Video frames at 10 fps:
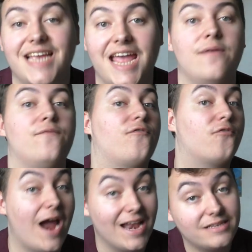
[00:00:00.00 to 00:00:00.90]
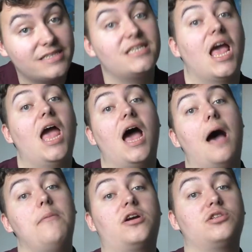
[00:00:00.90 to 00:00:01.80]
in France
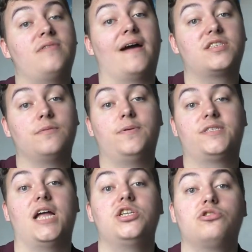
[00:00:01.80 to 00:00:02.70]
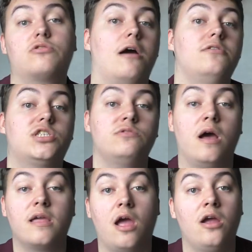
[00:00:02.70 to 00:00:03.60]
uh, because we have some potential coaster
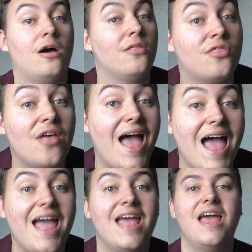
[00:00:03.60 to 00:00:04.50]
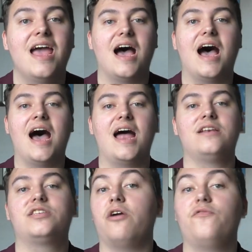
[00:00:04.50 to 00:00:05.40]
work going on there. Uh,
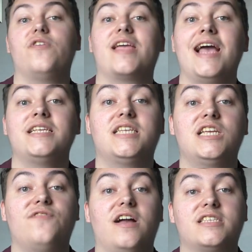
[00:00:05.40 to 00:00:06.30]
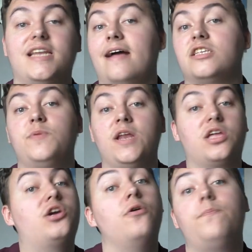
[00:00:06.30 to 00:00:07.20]
and don't forget Six Flags announcement.
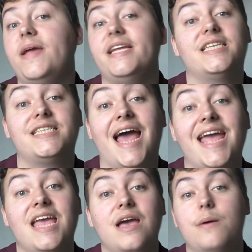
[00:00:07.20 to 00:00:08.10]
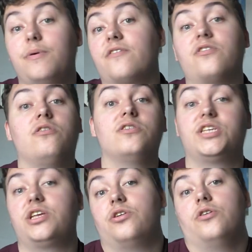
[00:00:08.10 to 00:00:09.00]
It could be today, but of
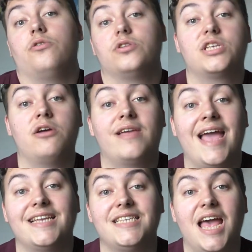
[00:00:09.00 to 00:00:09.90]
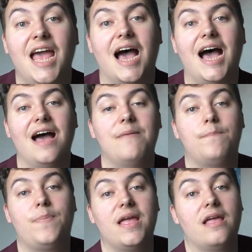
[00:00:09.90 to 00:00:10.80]
course it could also get uh,
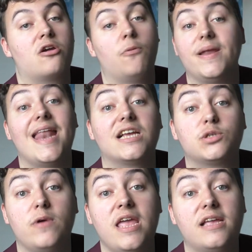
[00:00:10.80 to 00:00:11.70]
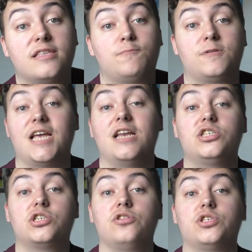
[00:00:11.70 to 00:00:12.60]
be it could be next week. There's
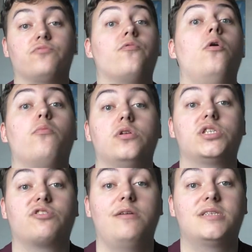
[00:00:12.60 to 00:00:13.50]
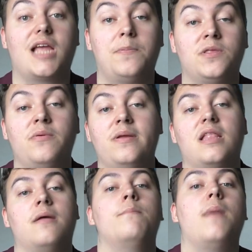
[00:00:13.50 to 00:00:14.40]
potential. There's a rumor on Screamscape for the
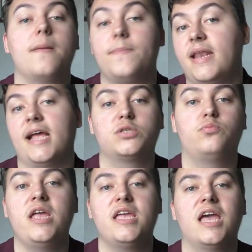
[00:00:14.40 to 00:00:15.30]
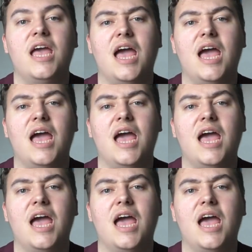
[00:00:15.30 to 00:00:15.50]
minute that it might be next week,